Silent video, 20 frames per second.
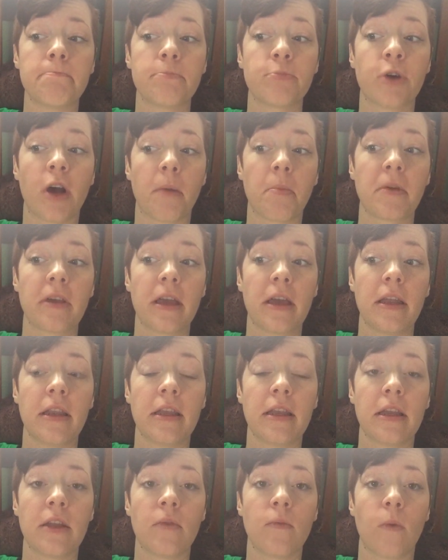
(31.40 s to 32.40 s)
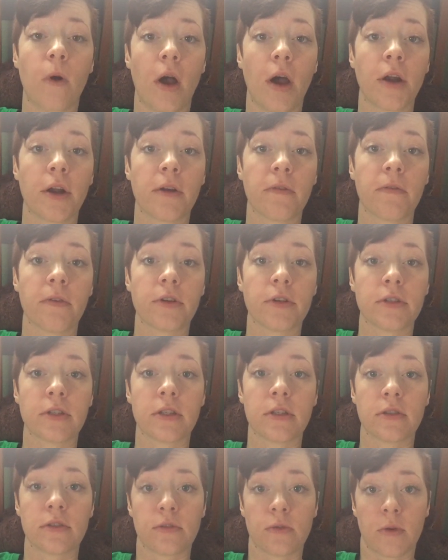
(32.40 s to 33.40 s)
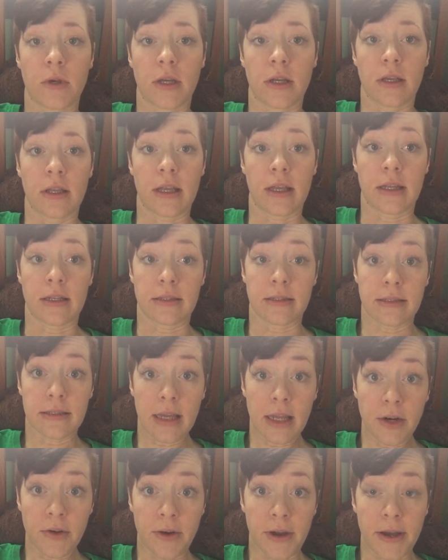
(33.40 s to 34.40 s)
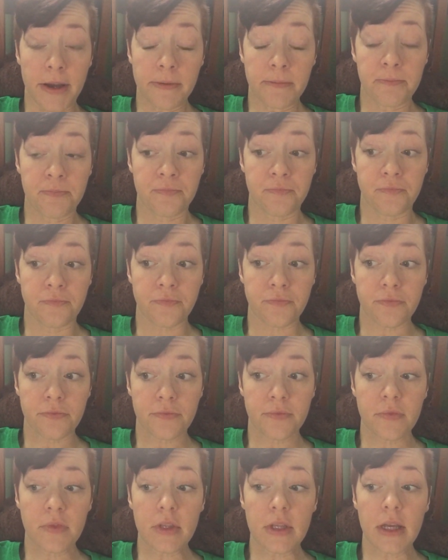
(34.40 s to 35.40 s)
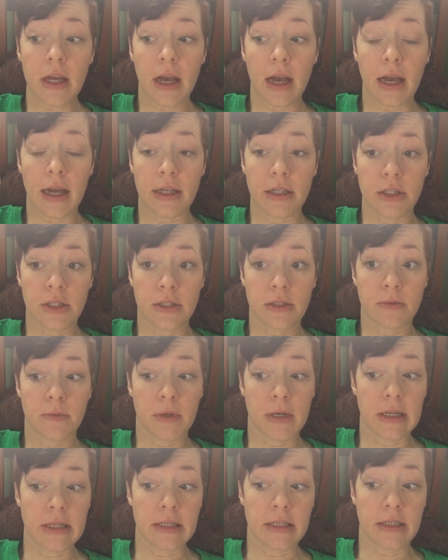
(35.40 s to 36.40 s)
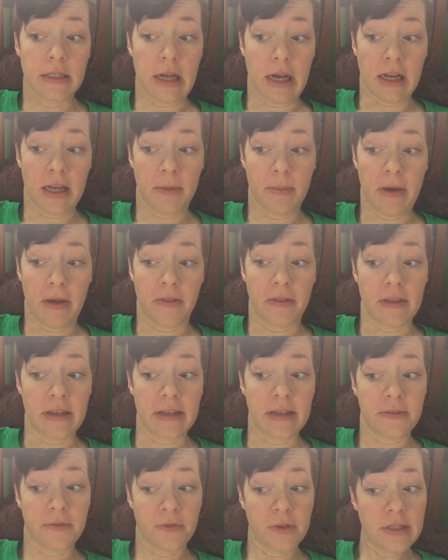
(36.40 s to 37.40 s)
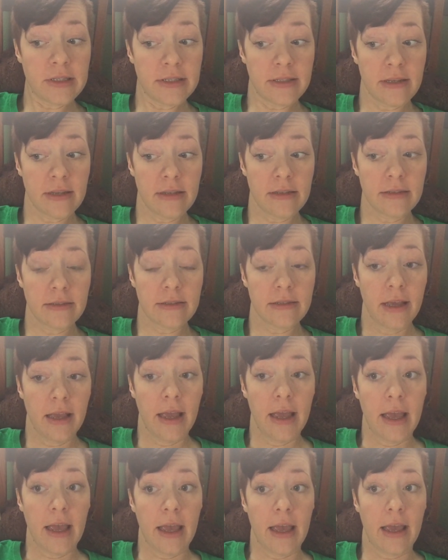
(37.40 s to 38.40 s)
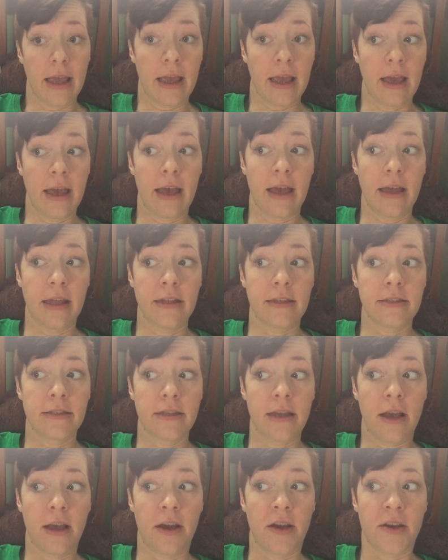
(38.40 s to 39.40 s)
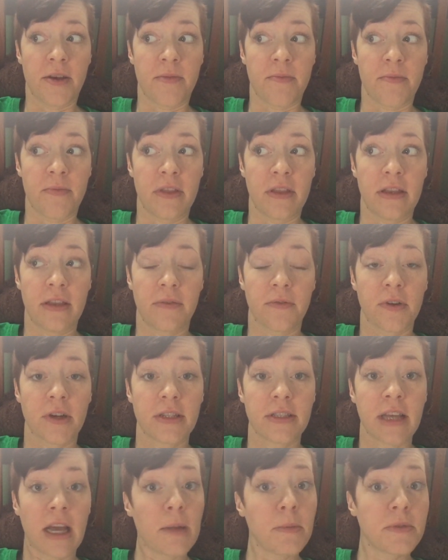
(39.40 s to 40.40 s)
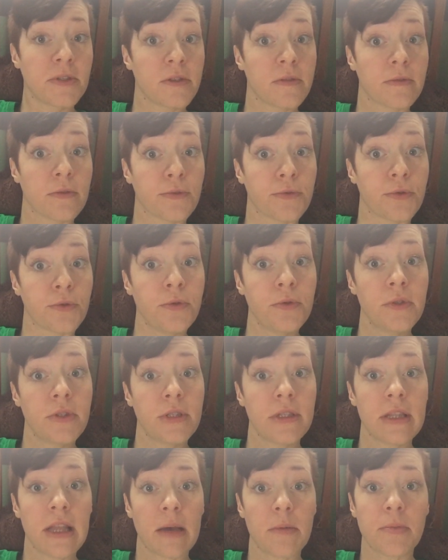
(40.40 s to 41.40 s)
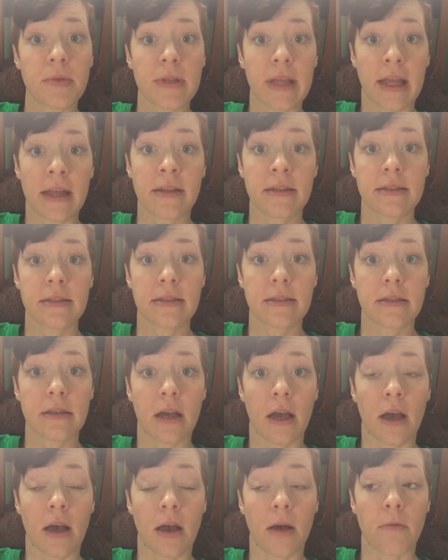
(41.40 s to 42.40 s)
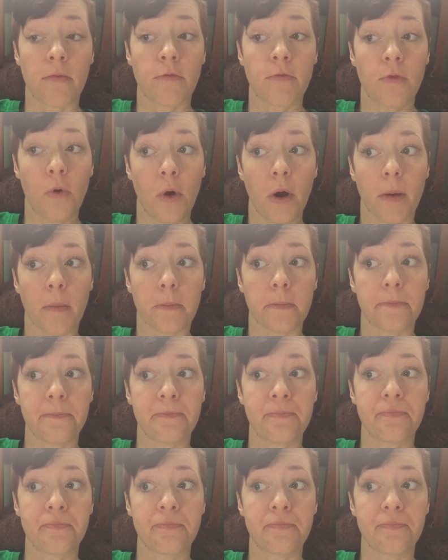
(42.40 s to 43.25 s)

propagating in water versus soil, etc. I just wanted to talk about the differences and the different types of roots that plants form.